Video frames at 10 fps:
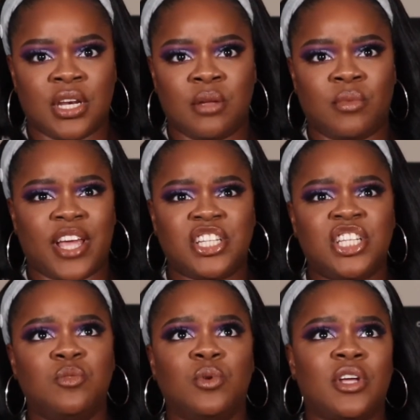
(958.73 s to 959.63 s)
and like
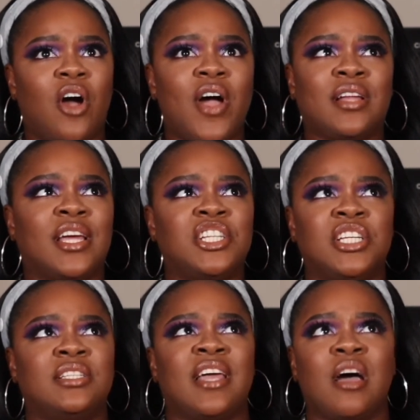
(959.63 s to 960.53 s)
y'all act like she
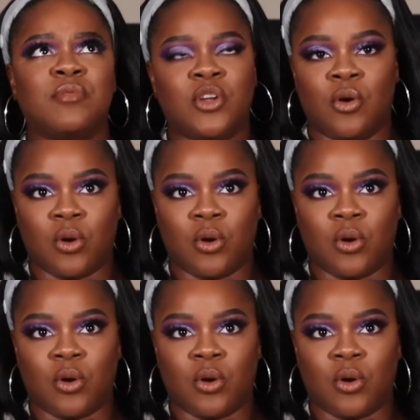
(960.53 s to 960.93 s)
stabbed the girl